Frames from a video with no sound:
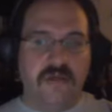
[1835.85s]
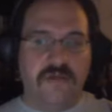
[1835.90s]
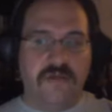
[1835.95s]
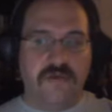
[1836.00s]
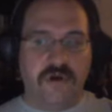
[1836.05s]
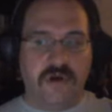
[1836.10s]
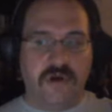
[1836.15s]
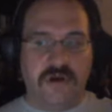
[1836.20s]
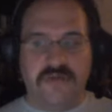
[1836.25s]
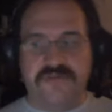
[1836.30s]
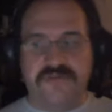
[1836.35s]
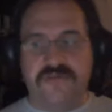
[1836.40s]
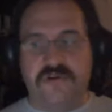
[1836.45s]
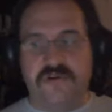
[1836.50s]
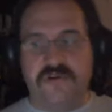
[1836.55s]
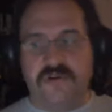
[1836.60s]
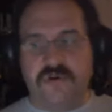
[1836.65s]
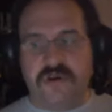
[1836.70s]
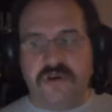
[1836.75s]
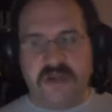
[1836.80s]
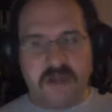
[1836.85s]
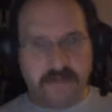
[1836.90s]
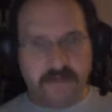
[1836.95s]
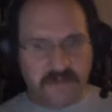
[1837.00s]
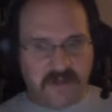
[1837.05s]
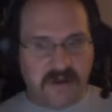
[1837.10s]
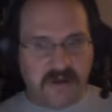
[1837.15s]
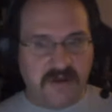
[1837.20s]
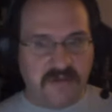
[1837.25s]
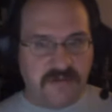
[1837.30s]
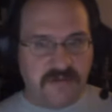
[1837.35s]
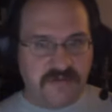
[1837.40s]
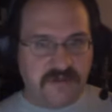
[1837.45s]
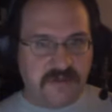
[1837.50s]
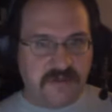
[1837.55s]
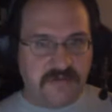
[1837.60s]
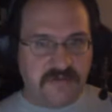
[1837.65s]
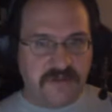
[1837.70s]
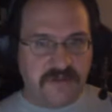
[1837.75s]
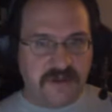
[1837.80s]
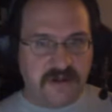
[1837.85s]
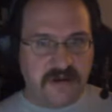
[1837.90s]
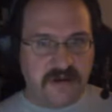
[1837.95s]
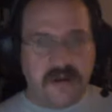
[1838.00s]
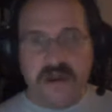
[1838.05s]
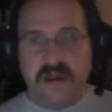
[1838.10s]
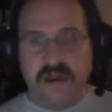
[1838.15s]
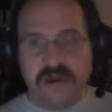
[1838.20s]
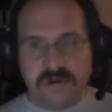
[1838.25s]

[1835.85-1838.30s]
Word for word: There are also a couple of others out there.